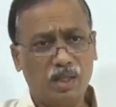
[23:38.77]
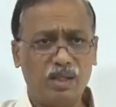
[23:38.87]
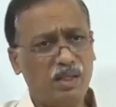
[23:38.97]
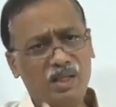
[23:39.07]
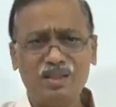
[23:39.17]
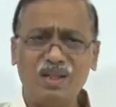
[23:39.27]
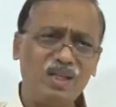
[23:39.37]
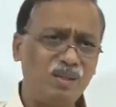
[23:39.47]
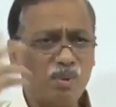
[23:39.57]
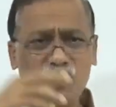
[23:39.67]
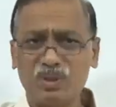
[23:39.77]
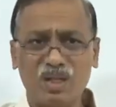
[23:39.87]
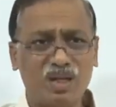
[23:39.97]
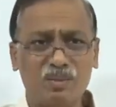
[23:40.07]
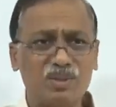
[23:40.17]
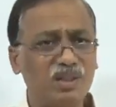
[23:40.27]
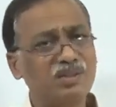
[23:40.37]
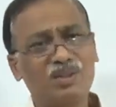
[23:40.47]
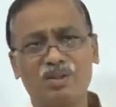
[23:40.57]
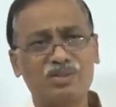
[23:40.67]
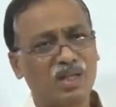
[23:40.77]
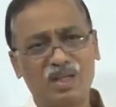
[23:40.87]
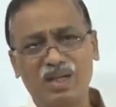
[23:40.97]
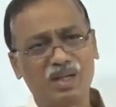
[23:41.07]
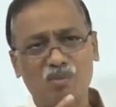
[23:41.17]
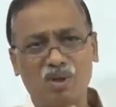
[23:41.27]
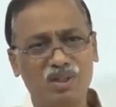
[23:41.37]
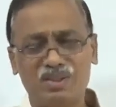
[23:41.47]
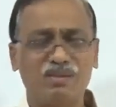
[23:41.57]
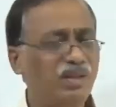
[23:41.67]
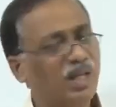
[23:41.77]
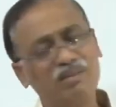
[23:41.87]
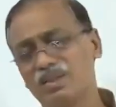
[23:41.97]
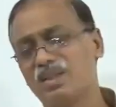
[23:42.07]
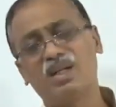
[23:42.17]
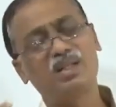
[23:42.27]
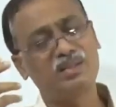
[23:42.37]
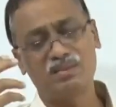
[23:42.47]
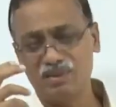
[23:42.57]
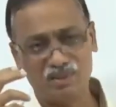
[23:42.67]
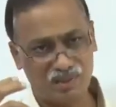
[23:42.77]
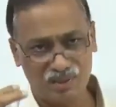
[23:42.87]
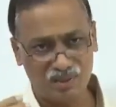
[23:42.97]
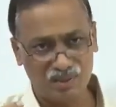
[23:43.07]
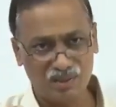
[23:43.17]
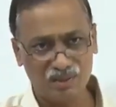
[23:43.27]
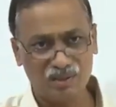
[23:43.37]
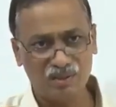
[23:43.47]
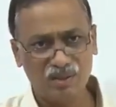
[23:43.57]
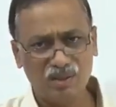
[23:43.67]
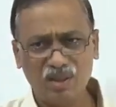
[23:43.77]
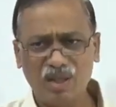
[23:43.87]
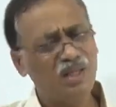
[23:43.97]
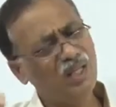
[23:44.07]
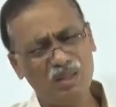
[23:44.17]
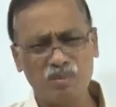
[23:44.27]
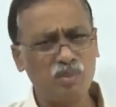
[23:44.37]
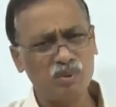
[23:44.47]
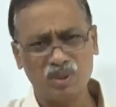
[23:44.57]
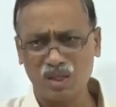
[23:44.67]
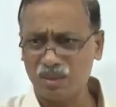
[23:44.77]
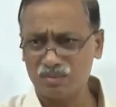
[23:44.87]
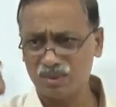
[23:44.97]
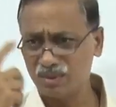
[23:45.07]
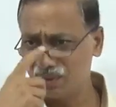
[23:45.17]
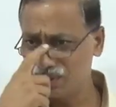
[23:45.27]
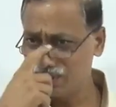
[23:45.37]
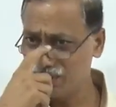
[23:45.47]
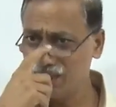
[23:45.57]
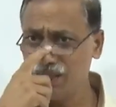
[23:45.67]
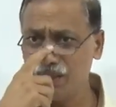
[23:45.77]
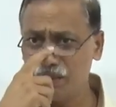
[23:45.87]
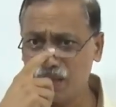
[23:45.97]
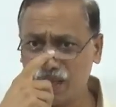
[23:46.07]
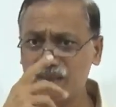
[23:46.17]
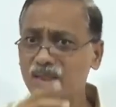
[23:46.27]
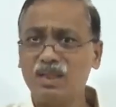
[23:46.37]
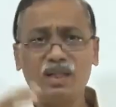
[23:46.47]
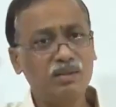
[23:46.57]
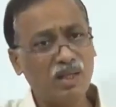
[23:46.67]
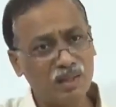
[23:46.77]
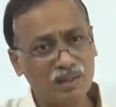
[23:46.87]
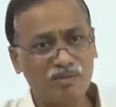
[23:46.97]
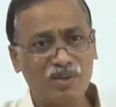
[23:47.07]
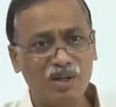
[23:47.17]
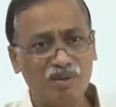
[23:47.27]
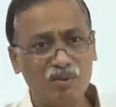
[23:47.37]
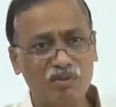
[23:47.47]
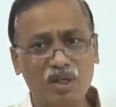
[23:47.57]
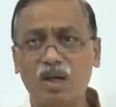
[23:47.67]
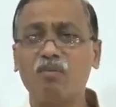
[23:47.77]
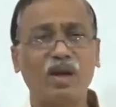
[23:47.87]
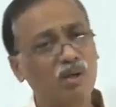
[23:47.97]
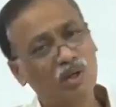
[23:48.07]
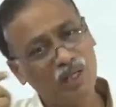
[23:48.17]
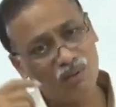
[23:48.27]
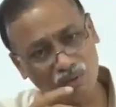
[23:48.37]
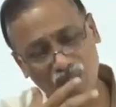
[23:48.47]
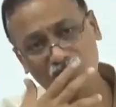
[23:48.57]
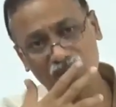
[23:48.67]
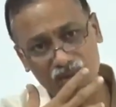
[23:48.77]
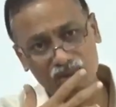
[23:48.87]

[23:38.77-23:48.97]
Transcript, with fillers: Any, any proposal comes, sir. Instead of starting at morning seven, can we start at seven thirty? Any any proposal comes. I said then another friend of you will come. Why not eight o'clock?